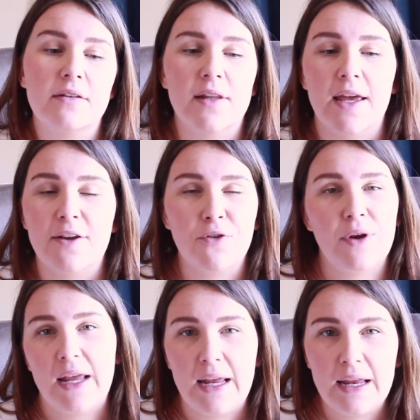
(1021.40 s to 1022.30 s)
Like
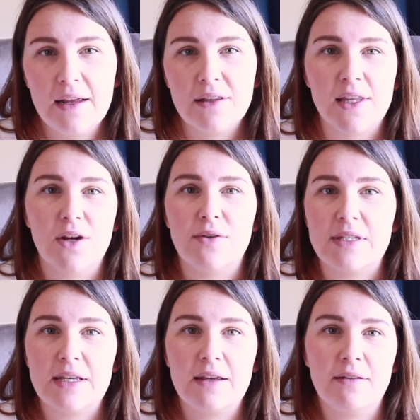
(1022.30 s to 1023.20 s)
for E, there
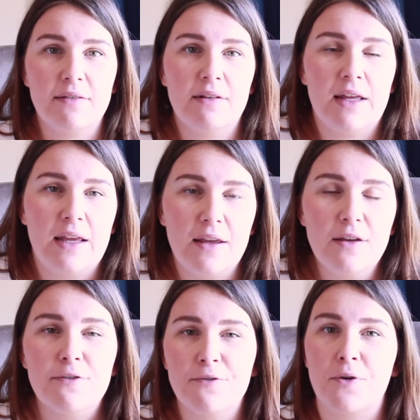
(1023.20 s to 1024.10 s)
is
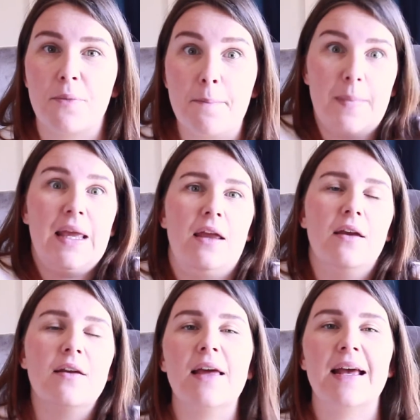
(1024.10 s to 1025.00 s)
E for me,